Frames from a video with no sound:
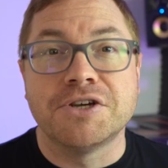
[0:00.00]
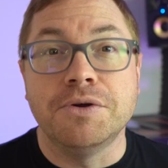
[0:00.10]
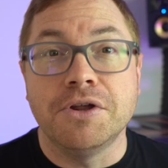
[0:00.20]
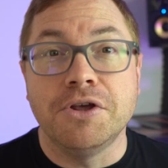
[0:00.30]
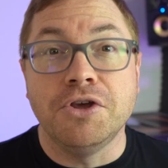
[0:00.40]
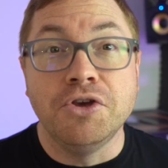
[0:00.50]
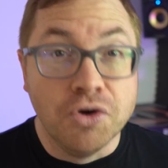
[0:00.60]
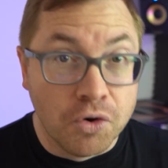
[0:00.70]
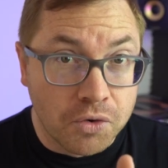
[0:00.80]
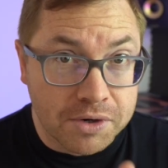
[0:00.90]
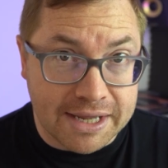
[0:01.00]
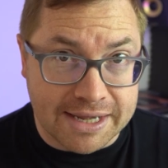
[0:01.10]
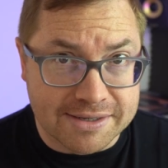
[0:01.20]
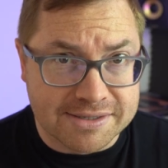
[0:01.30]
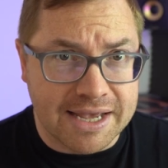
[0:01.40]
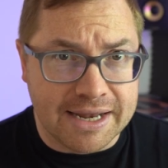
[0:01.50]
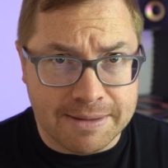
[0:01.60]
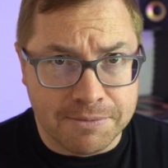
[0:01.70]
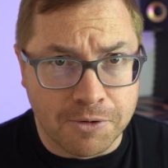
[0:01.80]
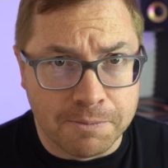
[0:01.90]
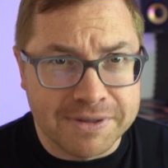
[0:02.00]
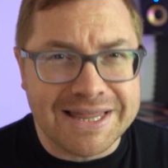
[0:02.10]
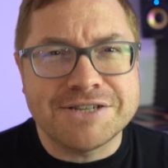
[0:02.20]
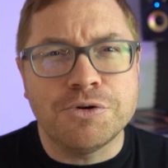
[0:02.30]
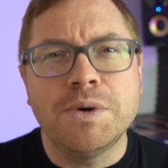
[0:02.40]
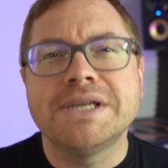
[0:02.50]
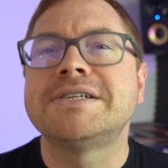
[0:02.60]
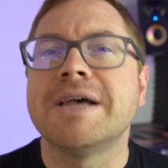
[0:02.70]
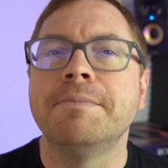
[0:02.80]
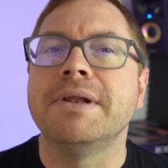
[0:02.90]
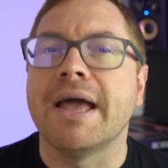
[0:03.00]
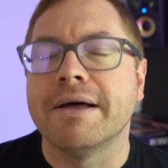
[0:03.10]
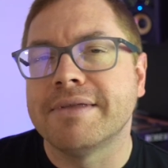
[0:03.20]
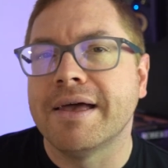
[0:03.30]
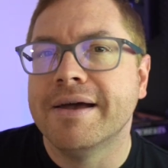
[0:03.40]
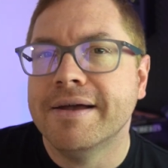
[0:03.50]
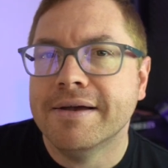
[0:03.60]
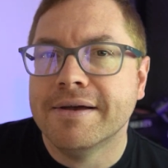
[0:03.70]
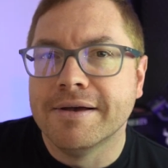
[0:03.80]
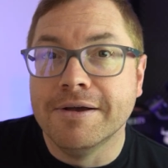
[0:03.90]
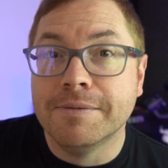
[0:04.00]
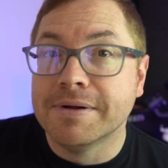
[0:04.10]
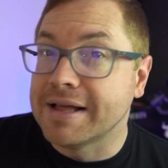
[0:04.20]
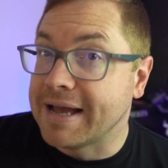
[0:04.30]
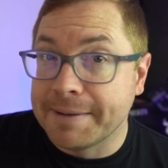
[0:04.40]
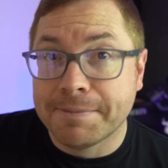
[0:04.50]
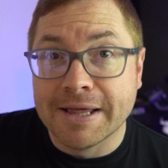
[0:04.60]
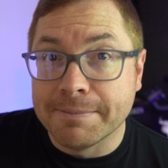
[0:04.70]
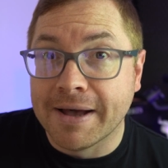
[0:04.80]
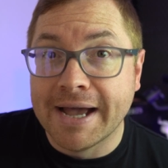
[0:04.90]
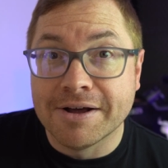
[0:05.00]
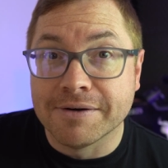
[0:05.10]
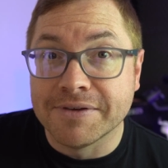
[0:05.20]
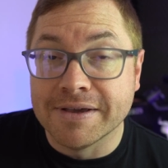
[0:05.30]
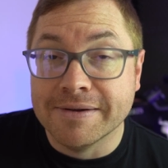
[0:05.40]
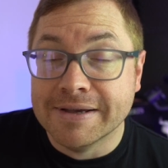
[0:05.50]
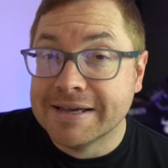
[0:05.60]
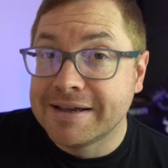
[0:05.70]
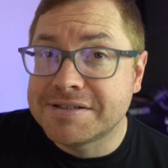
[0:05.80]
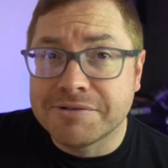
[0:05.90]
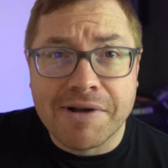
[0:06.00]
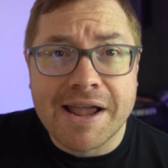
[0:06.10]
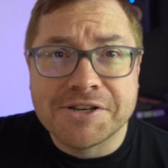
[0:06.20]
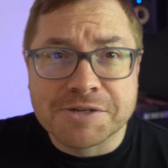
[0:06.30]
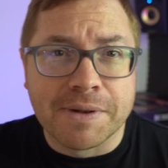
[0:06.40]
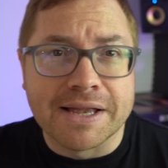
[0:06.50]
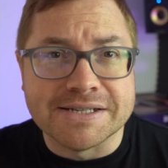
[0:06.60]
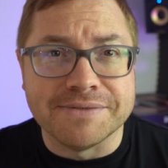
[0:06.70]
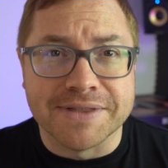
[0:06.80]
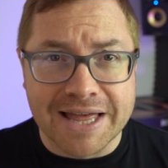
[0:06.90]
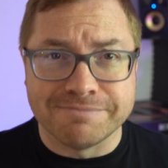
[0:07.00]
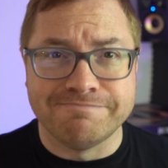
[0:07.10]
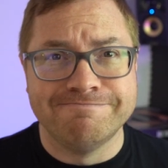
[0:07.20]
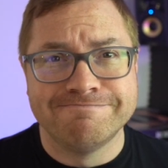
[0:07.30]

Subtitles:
suit your needs anymore, but there's always somebody out there who will happily buy it off you because the range is plenty for them.